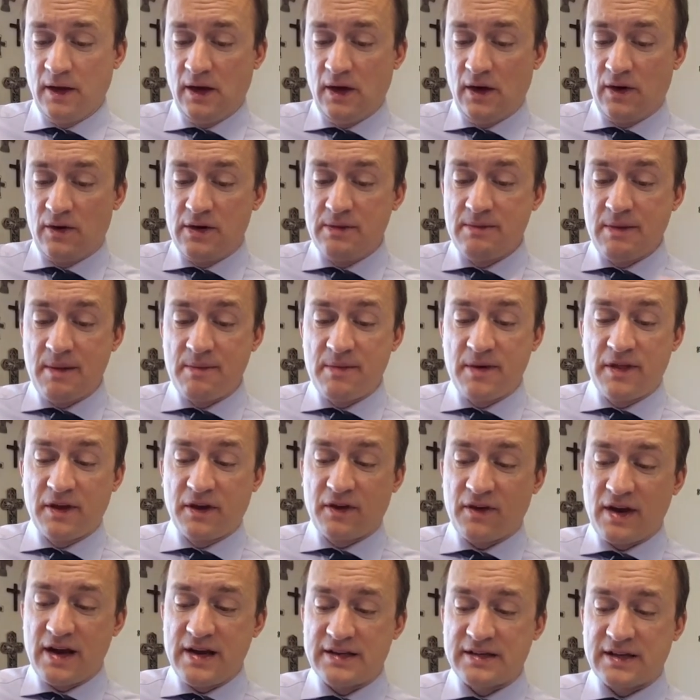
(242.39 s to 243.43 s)
Remember the
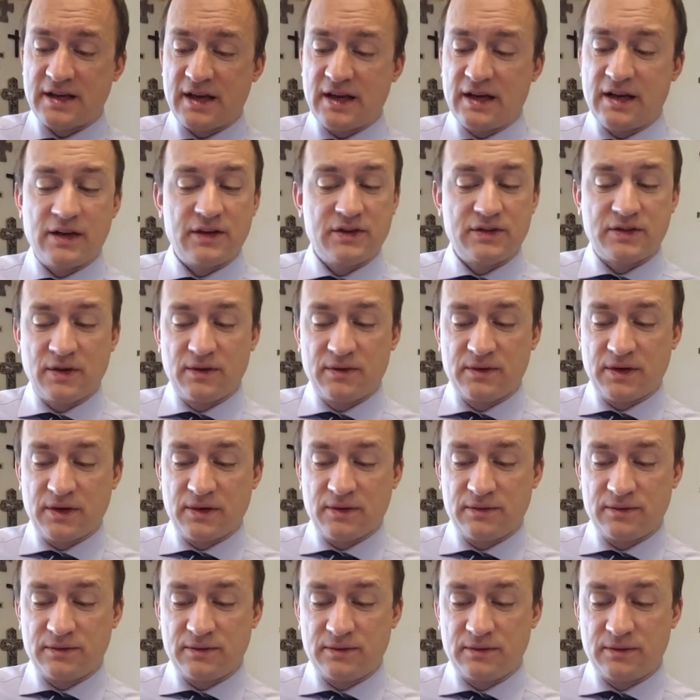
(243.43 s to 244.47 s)
grace God has shown
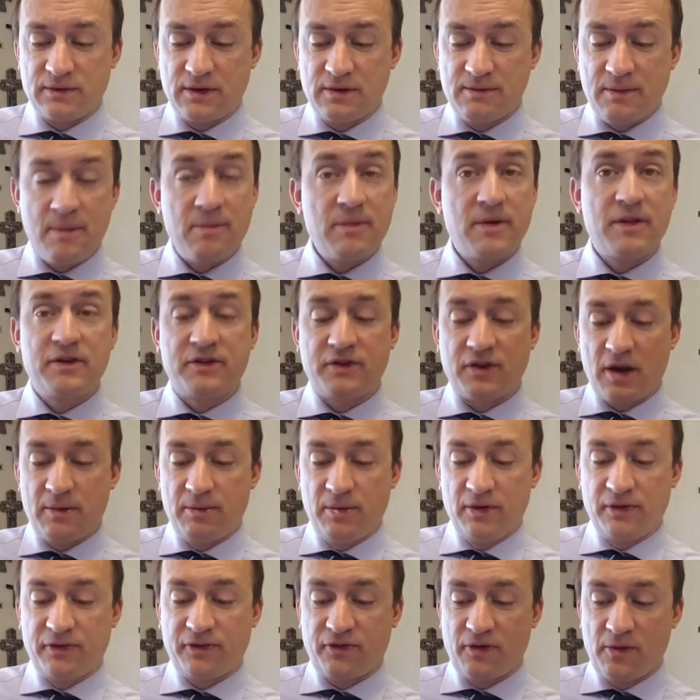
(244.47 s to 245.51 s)
you. Remember the
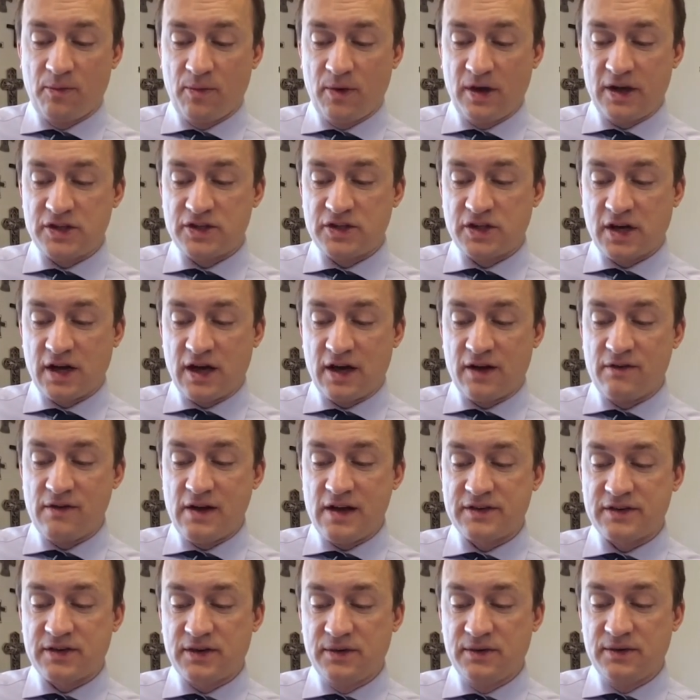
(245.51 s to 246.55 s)
troubles from which God
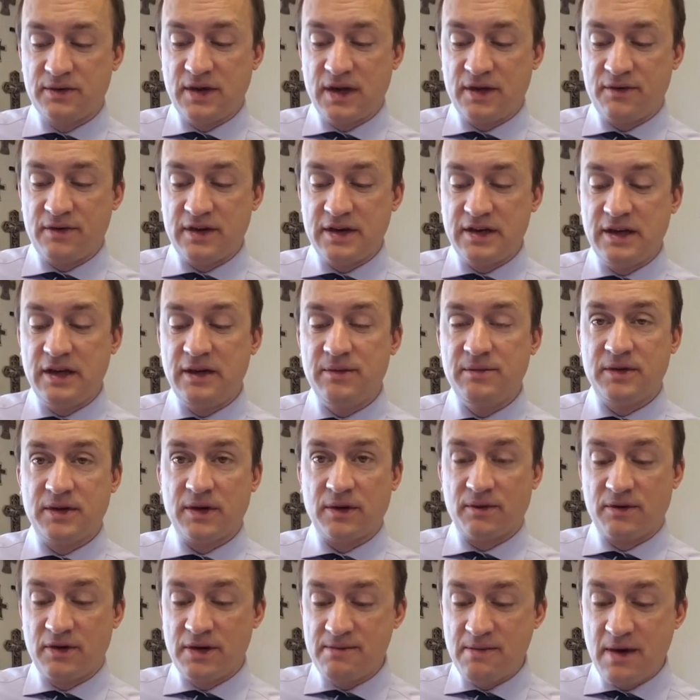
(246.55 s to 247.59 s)
rescued and redeemed you.
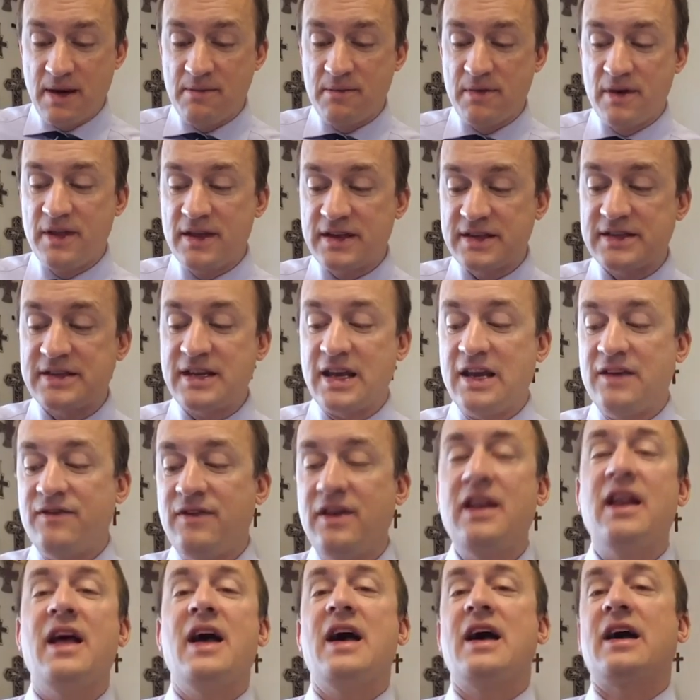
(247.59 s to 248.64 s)
Remember the
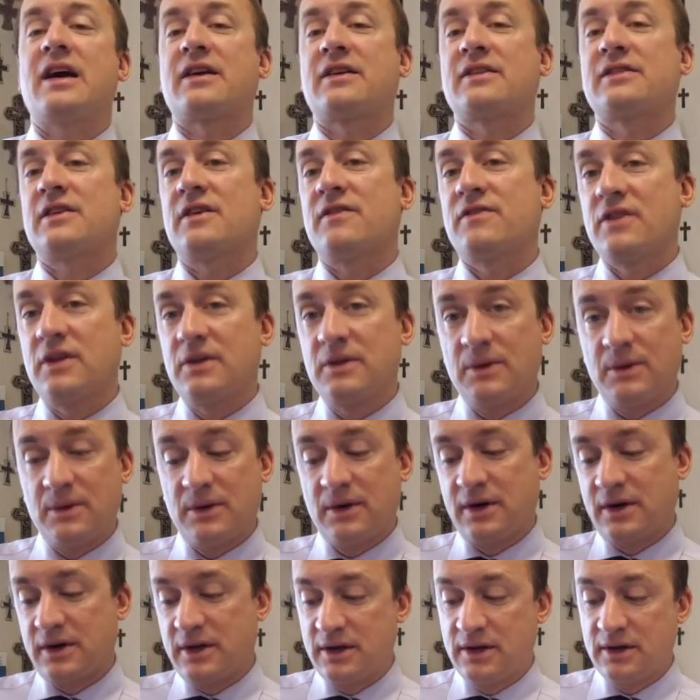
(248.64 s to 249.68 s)
saving acts of the
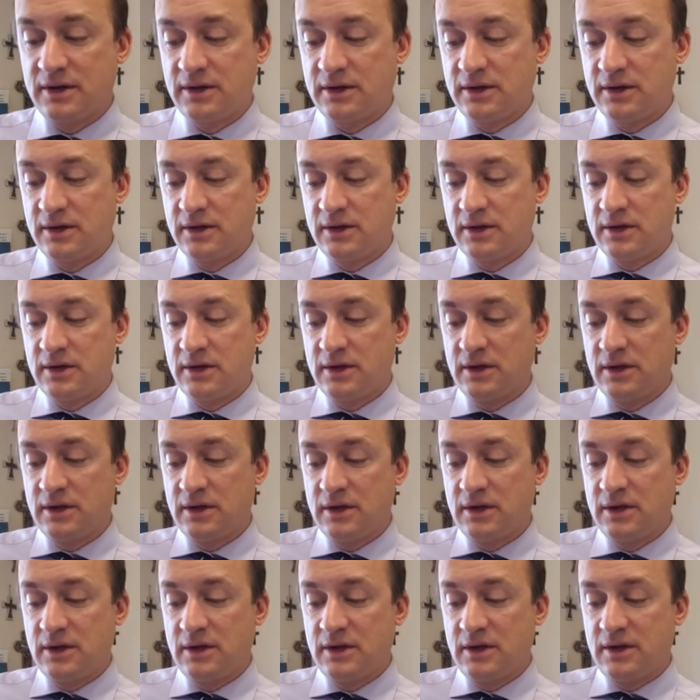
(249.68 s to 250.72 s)
Lord.
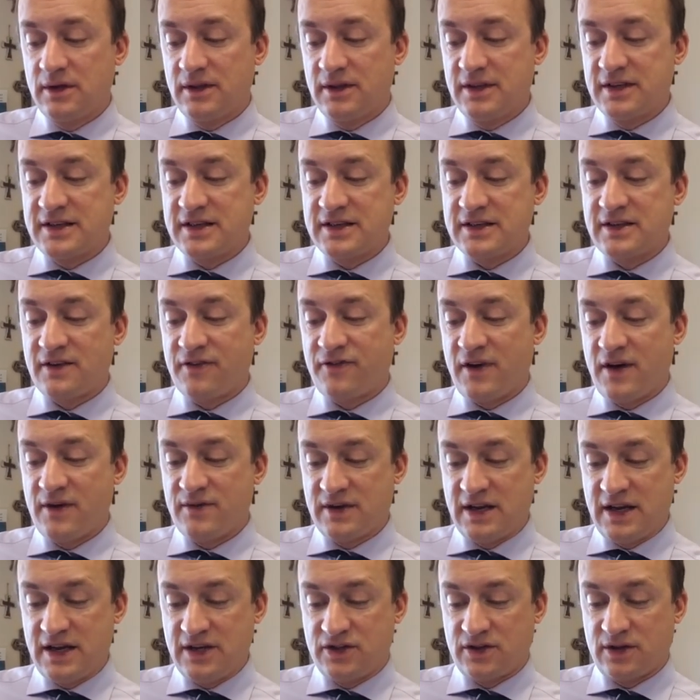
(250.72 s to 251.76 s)
This is the
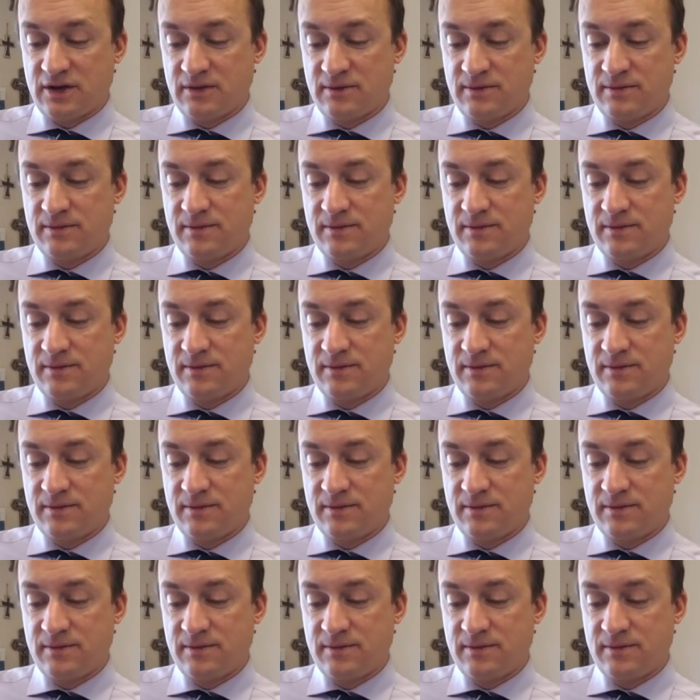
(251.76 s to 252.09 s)
foundation.